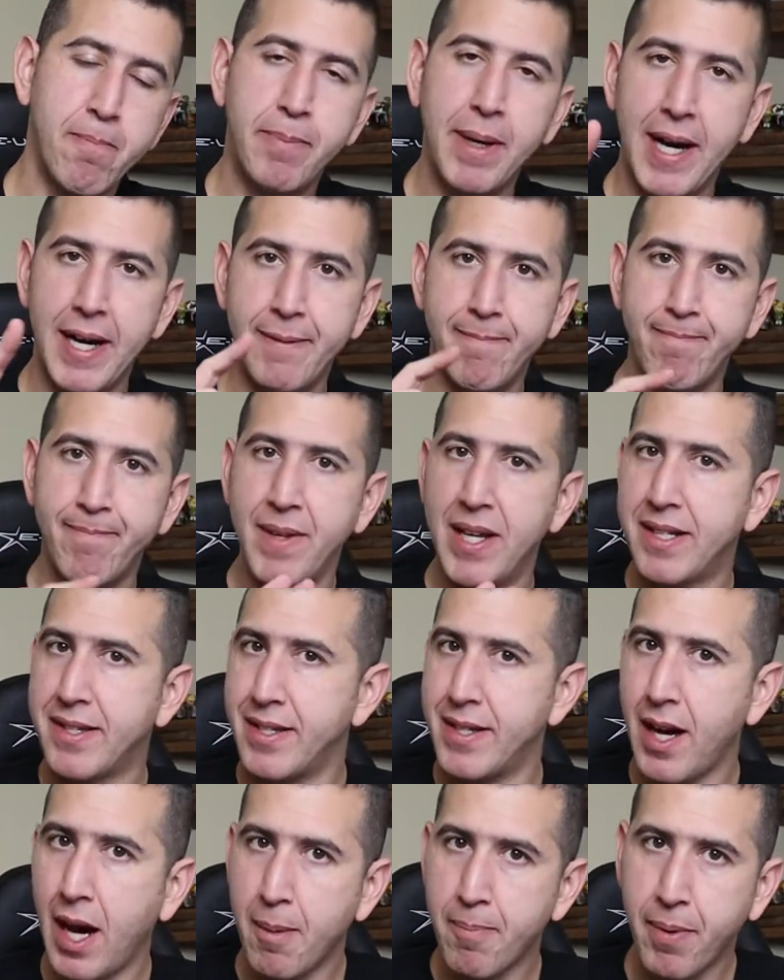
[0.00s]
but it's
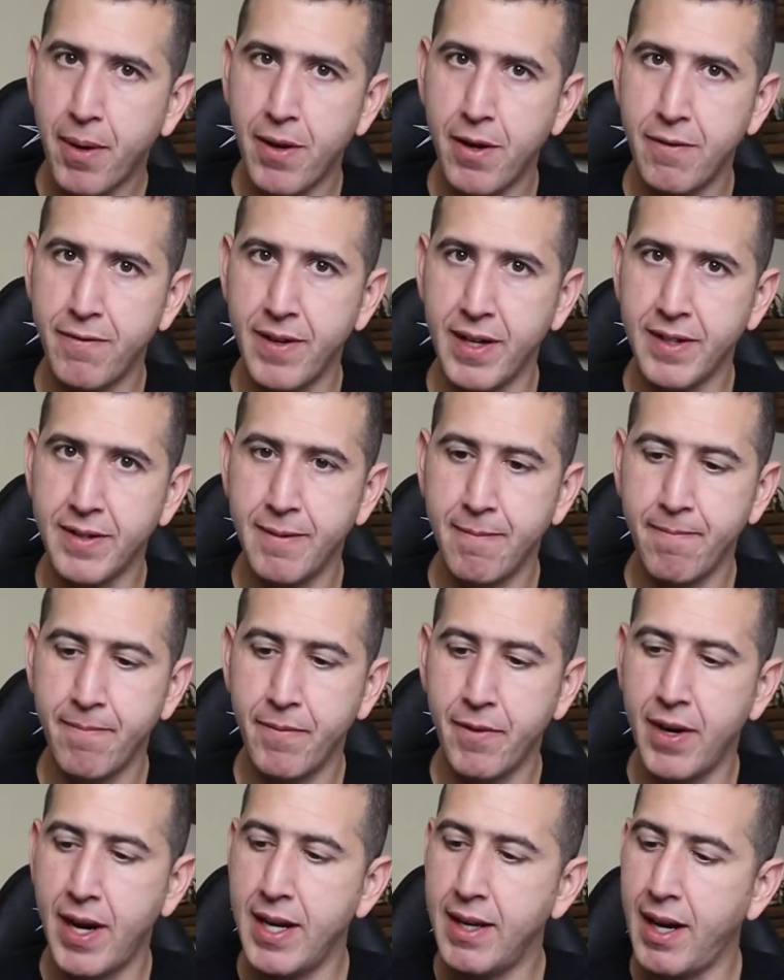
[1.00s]
not perfect,
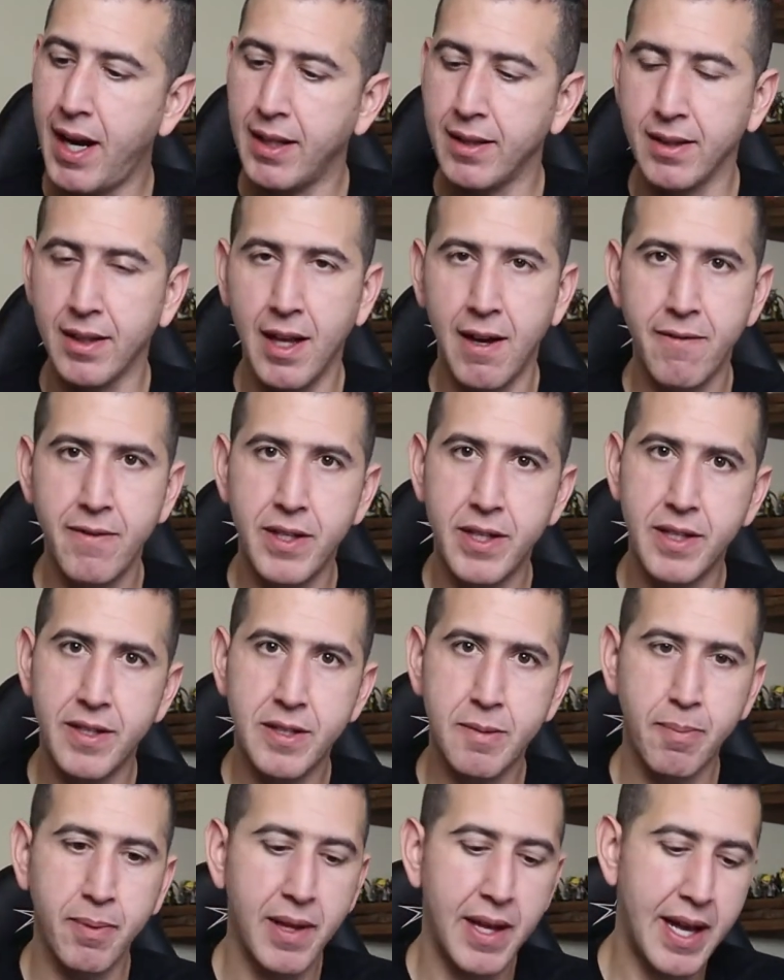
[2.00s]
right? I love the
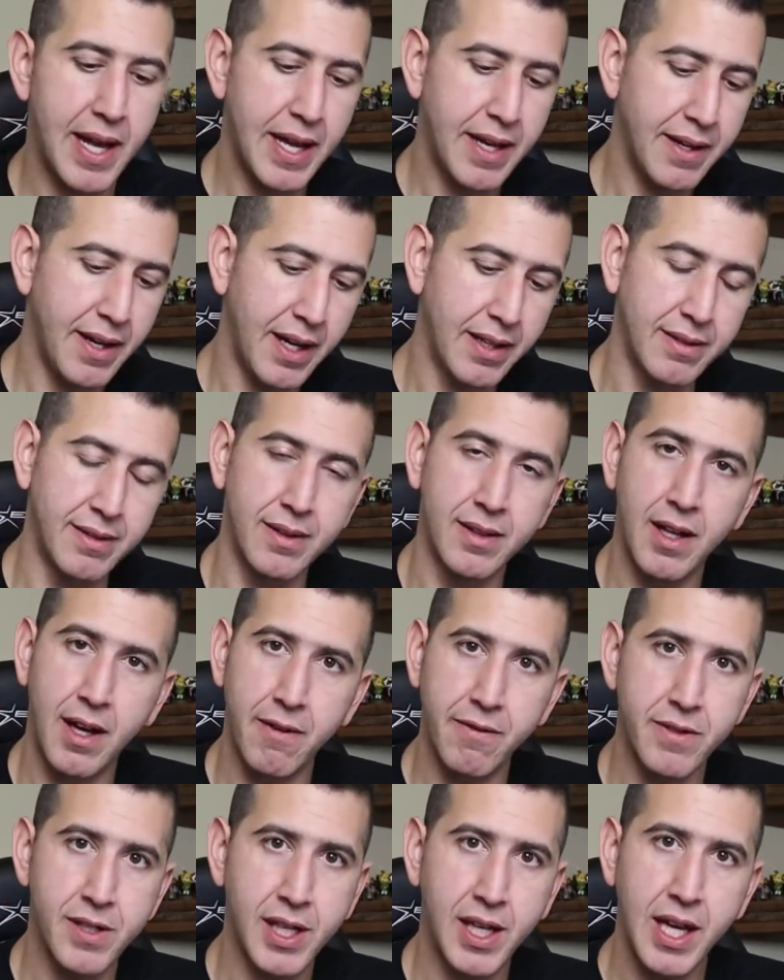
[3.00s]
display. I
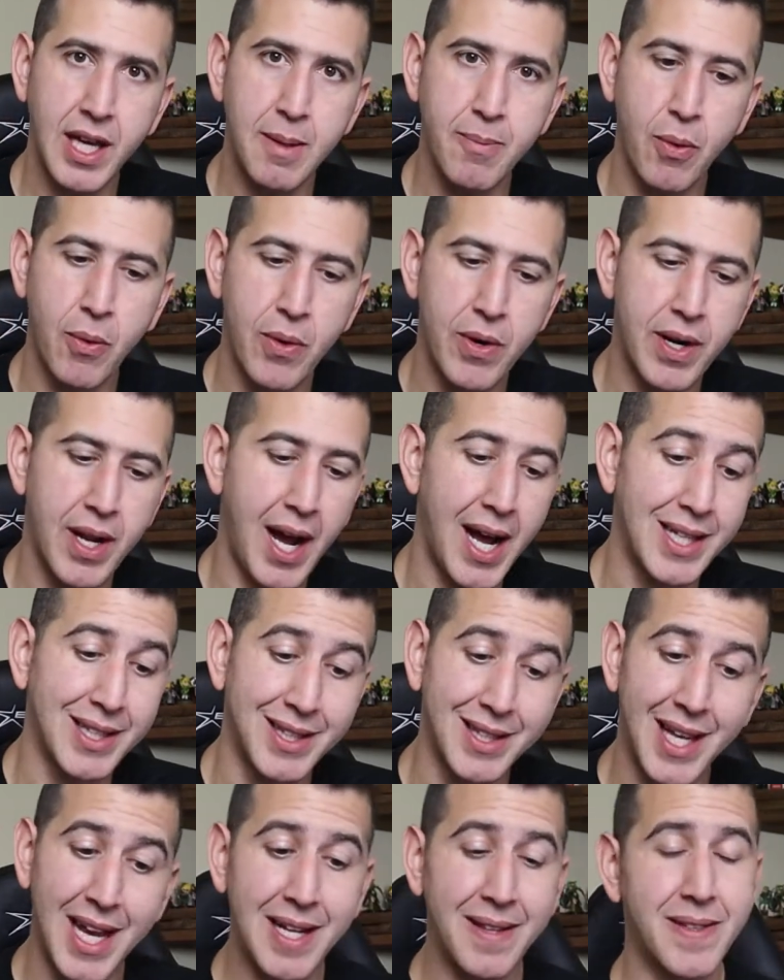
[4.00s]
love the keyboard. I
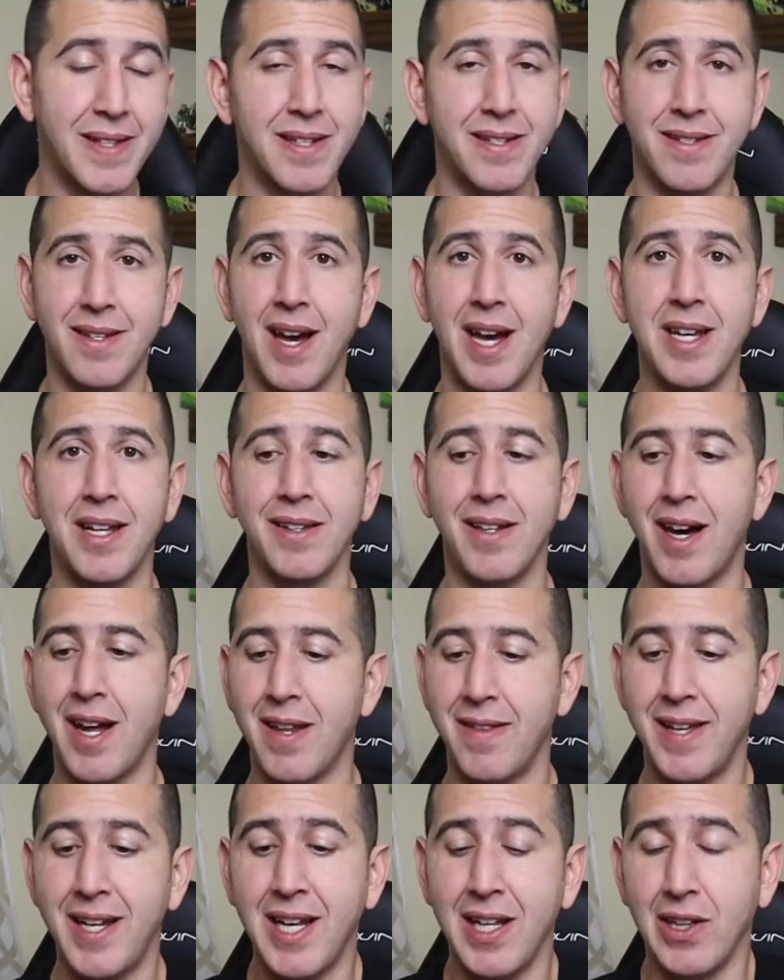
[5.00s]
like the design a lot. I
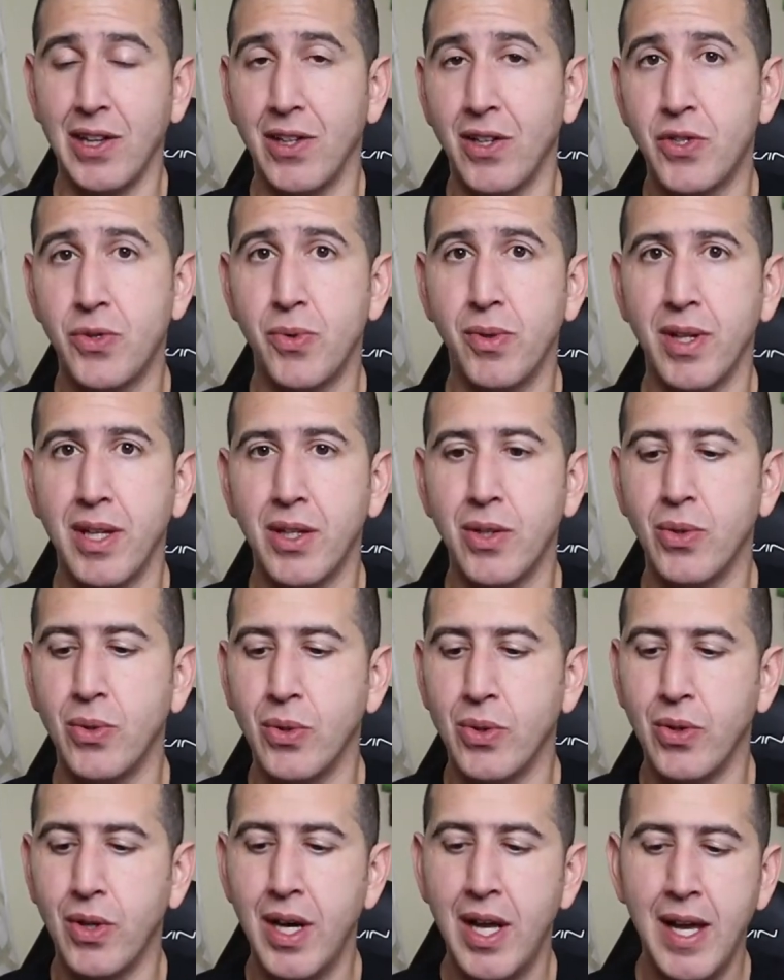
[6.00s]
think it looks really
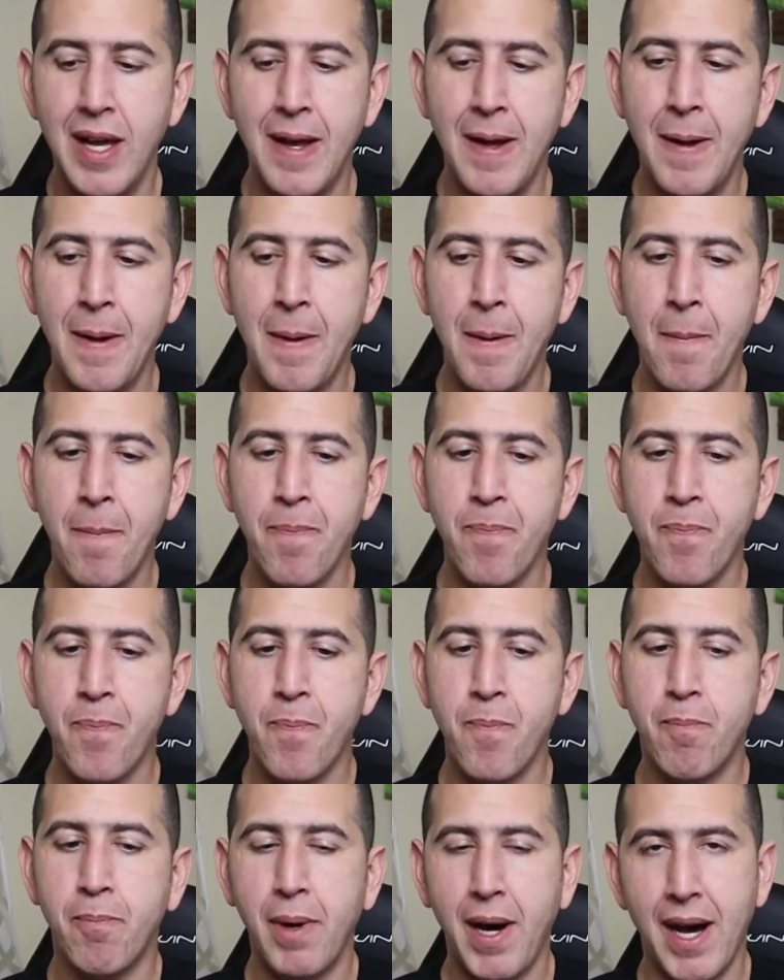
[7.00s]
cool,
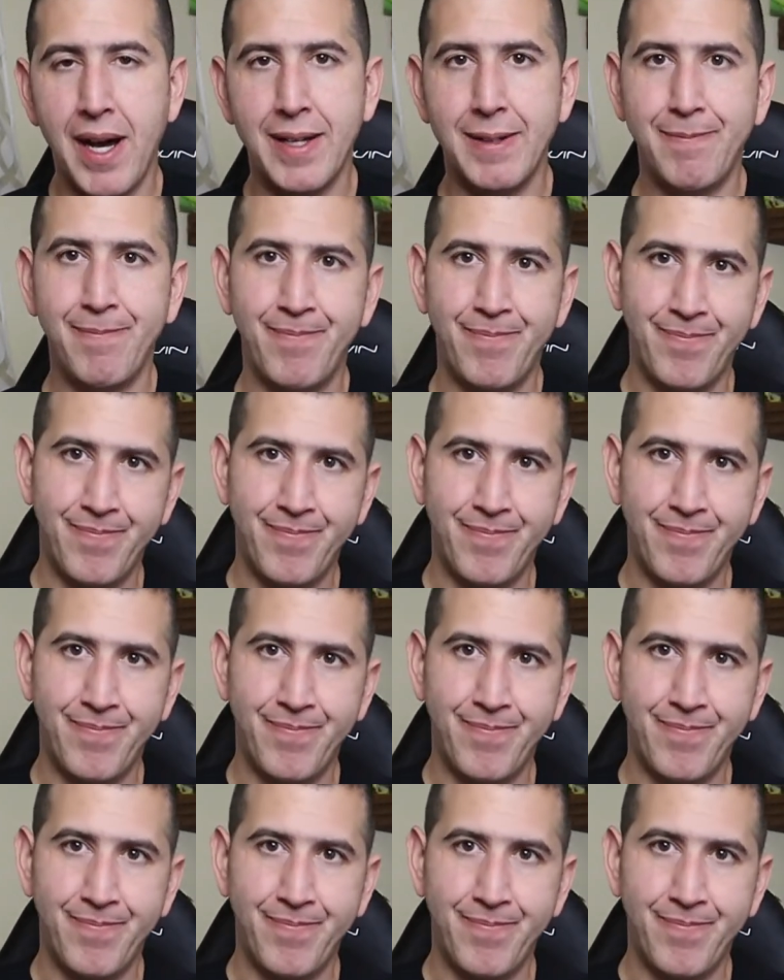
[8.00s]
but